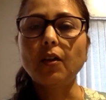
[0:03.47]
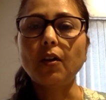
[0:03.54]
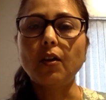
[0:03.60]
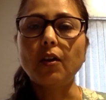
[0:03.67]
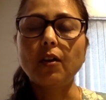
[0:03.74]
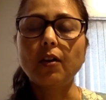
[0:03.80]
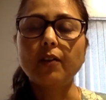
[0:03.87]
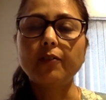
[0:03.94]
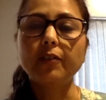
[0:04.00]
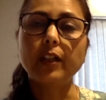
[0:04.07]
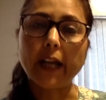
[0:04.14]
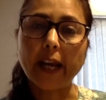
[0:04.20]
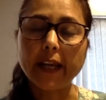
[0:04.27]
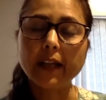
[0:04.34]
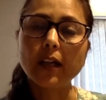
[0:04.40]
of
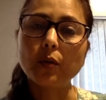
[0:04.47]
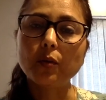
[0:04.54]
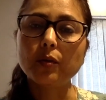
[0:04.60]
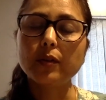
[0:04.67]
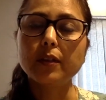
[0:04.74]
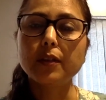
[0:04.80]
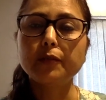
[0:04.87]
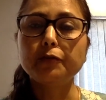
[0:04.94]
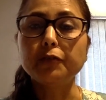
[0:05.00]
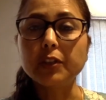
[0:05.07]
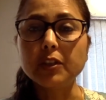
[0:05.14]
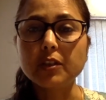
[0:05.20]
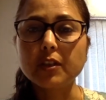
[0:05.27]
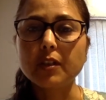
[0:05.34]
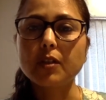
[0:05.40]
trying out the
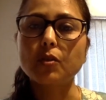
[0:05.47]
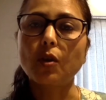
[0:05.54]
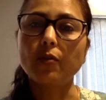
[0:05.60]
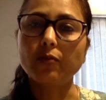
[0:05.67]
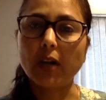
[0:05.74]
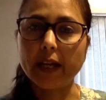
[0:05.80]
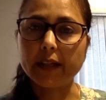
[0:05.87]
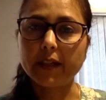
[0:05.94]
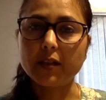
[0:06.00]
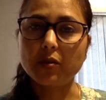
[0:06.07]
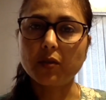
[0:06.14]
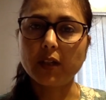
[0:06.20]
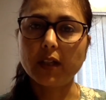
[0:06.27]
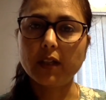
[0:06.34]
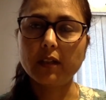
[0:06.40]
features of
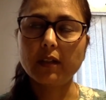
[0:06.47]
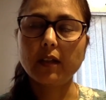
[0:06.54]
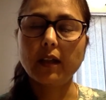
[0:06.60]
iResonate